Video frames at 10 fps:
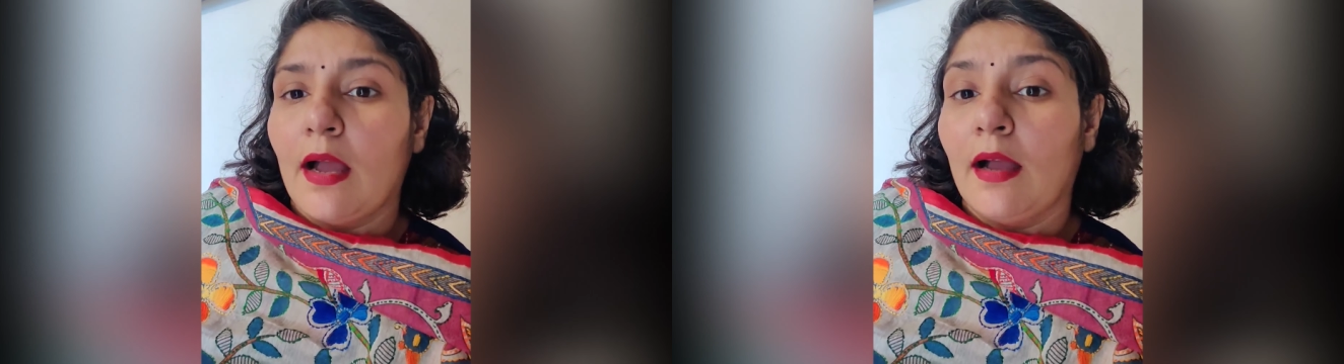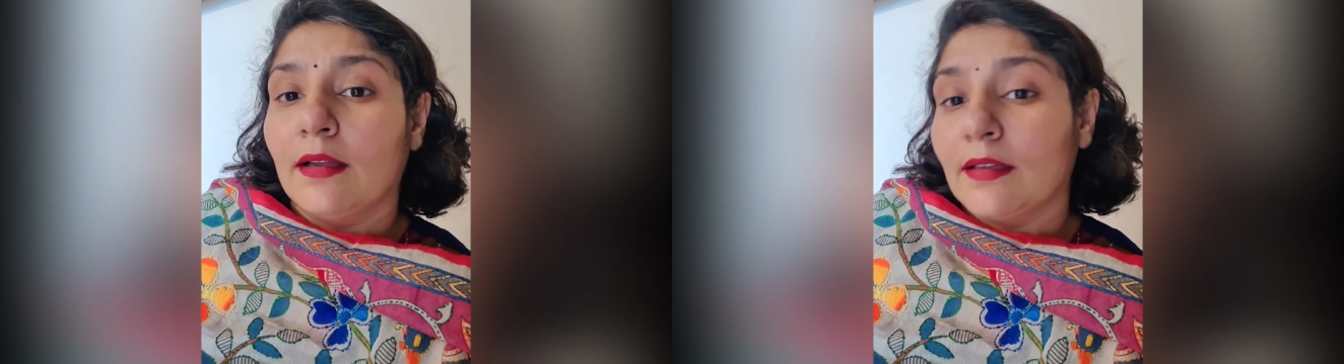
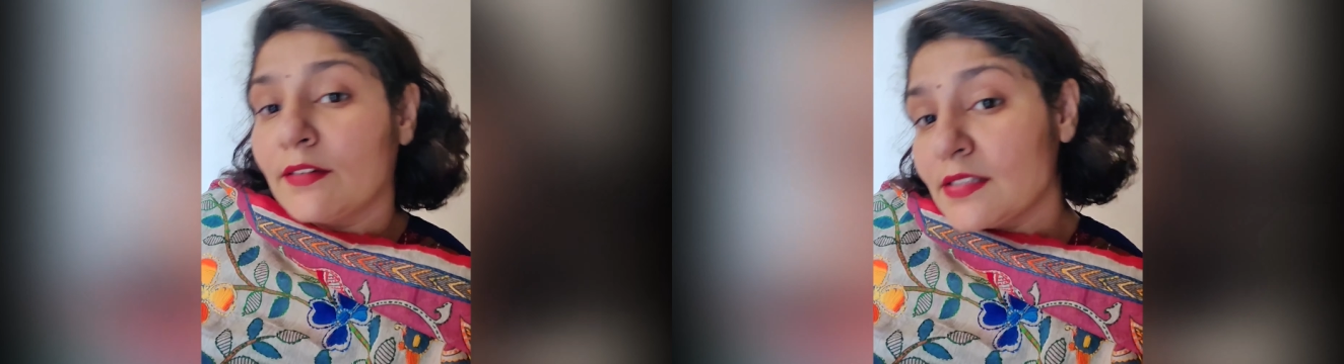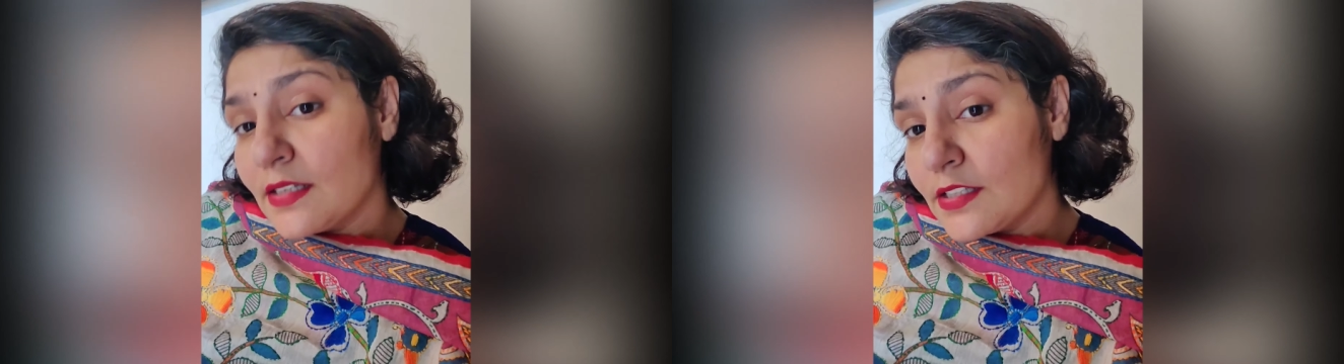Uh,
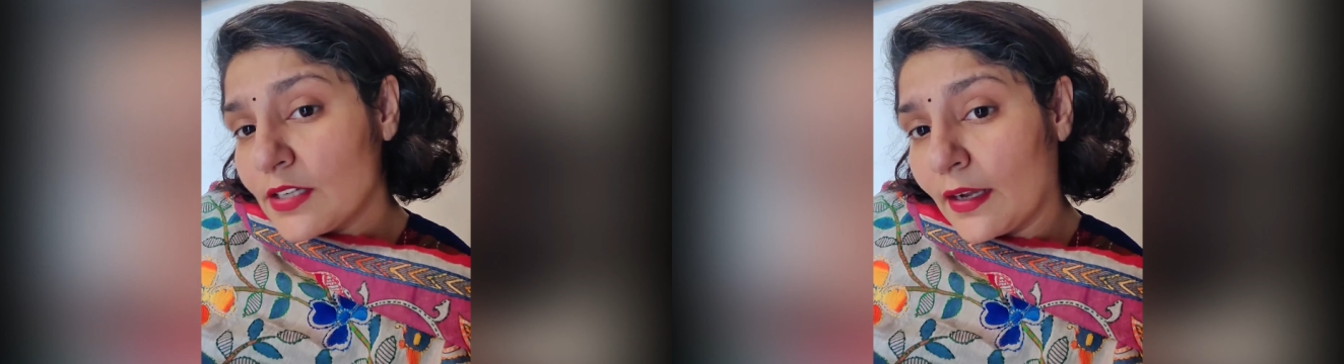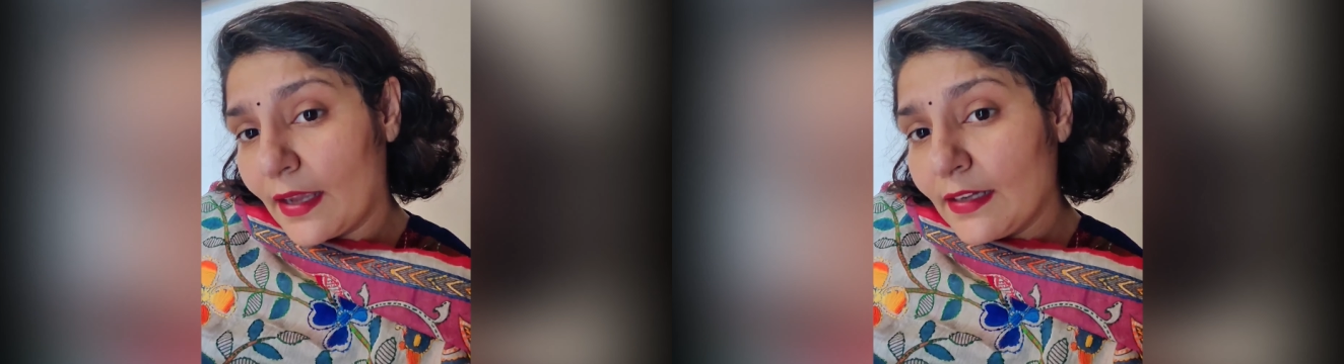
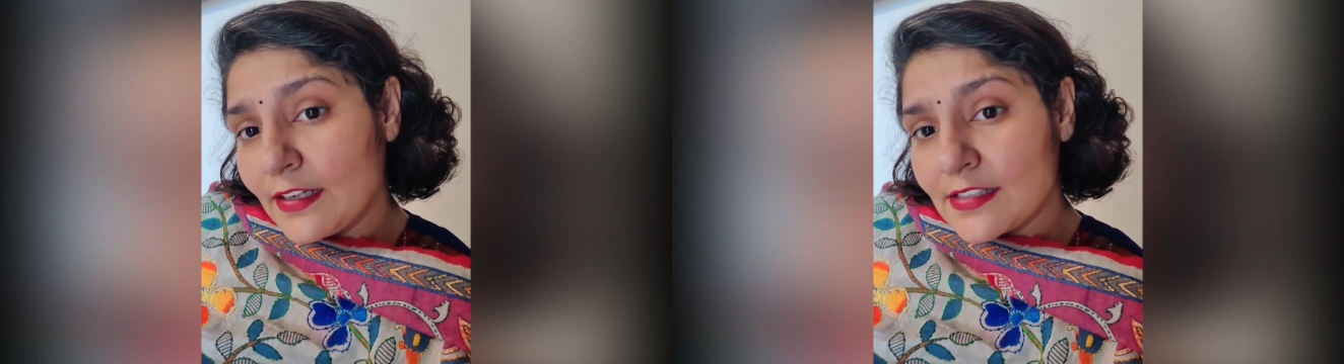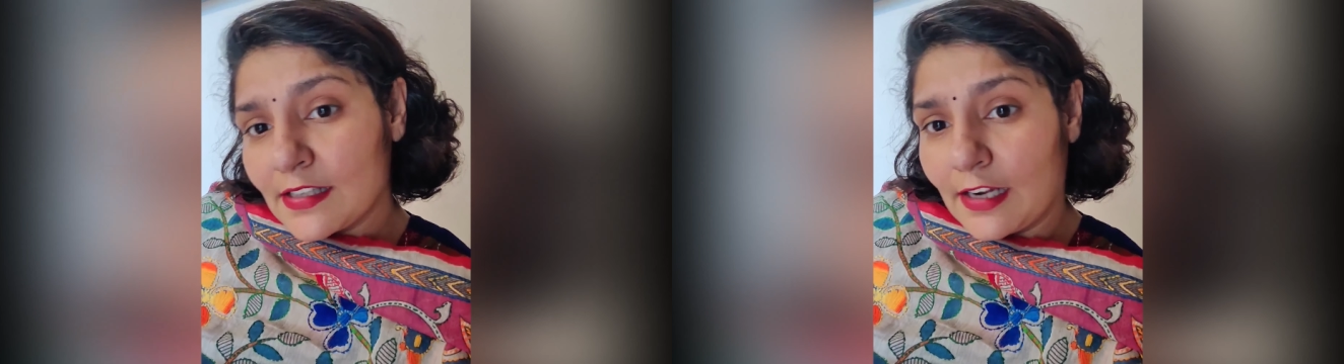research again
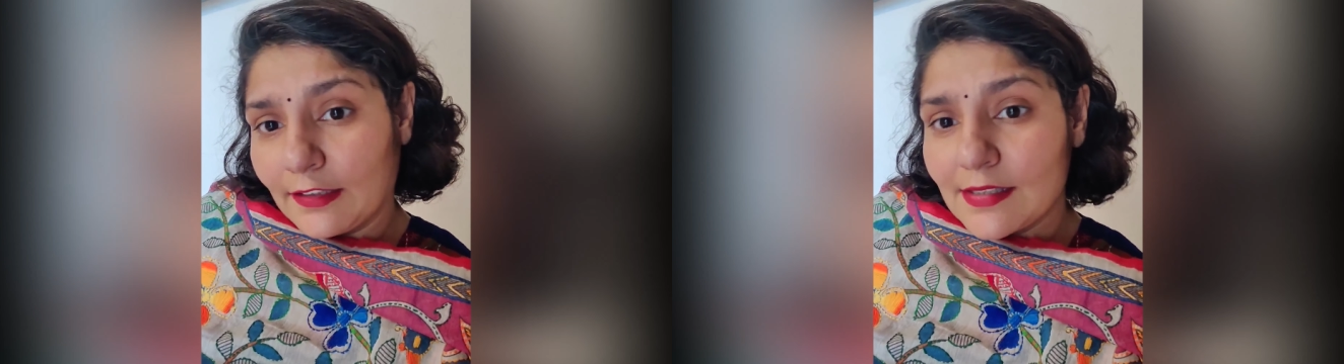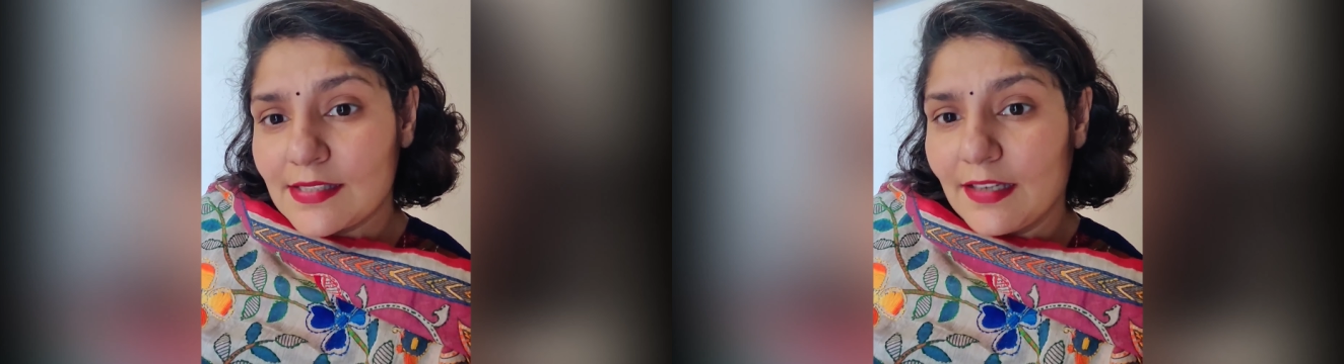is
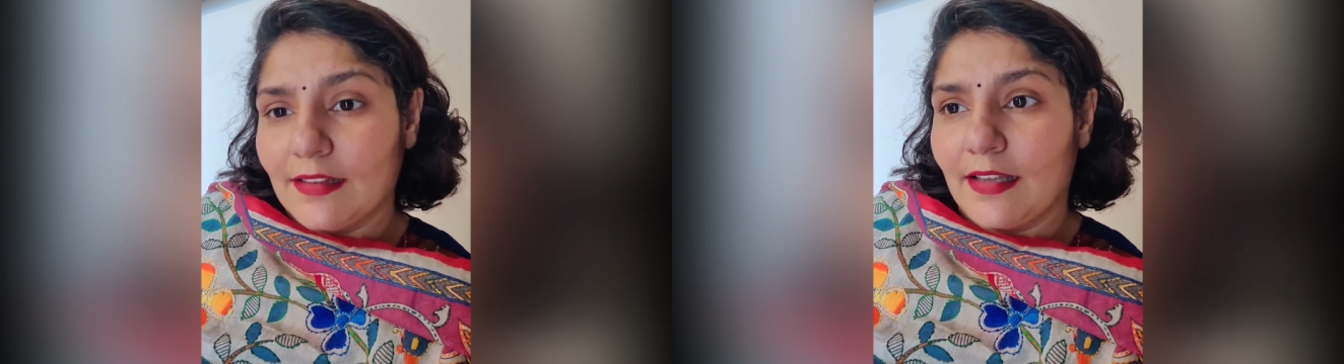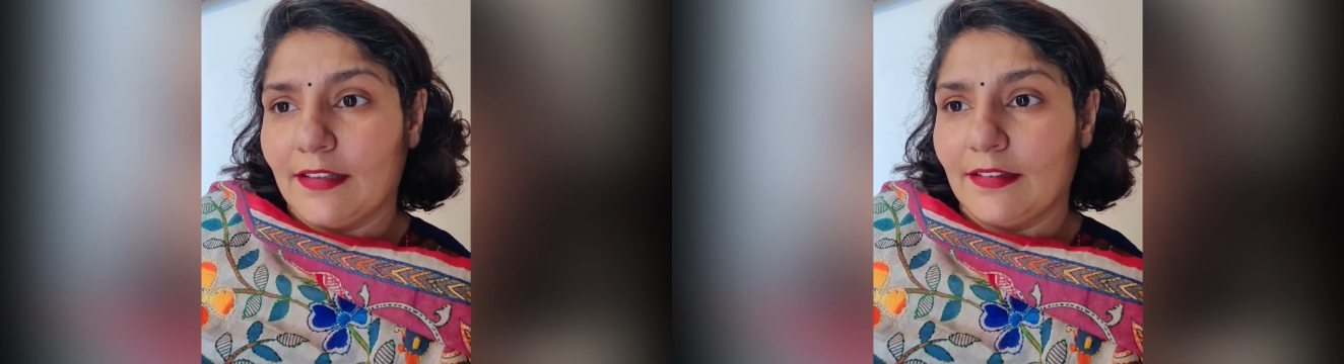another
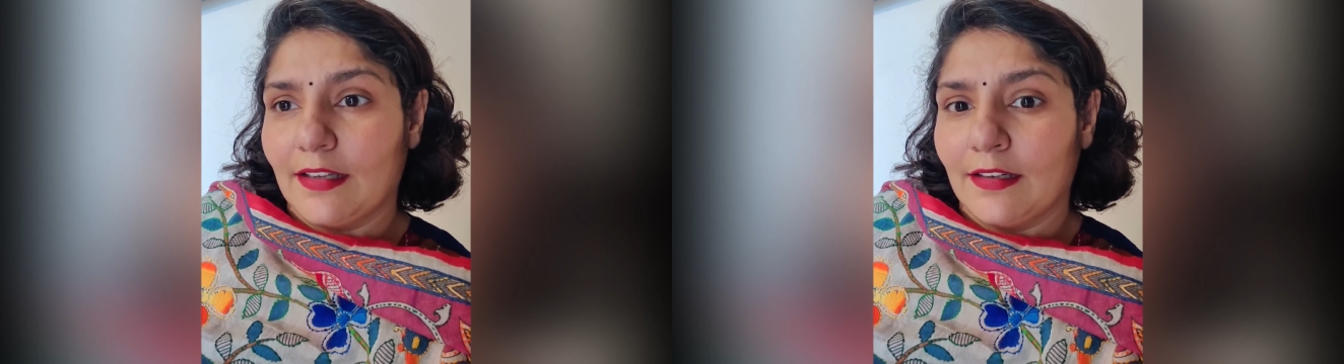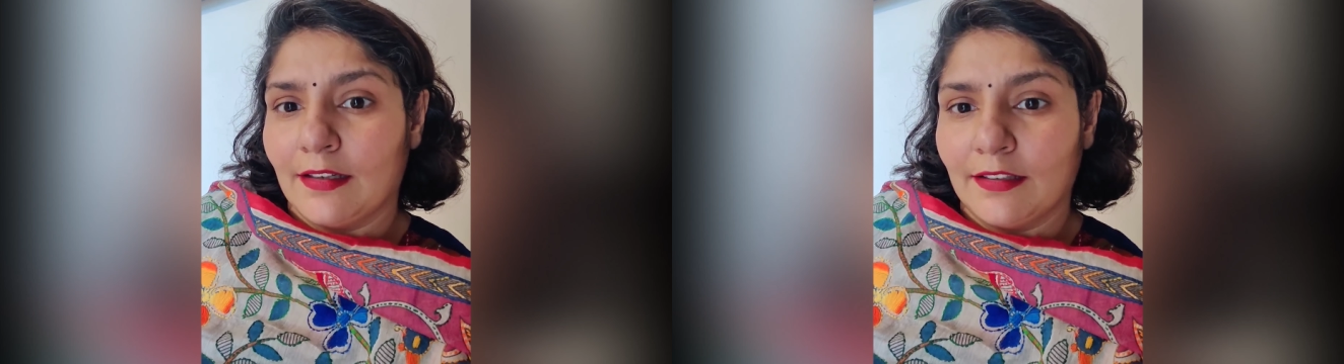skill that
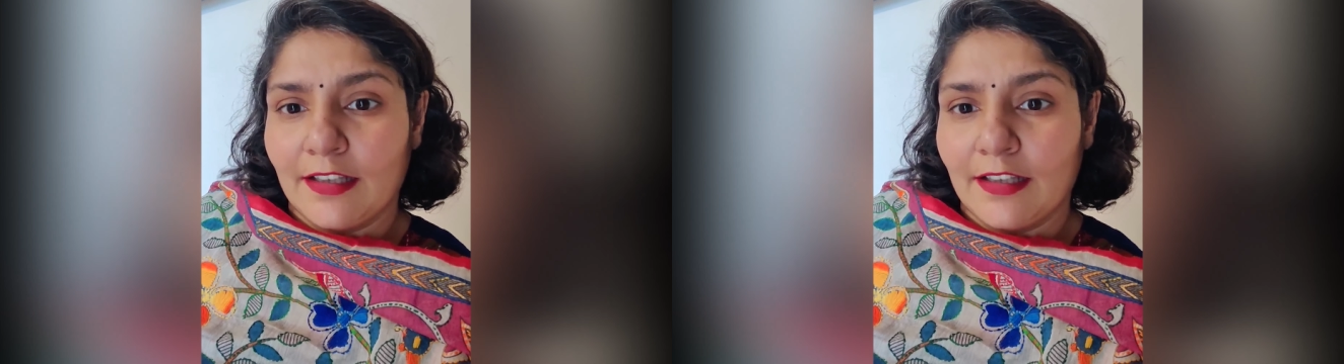uh,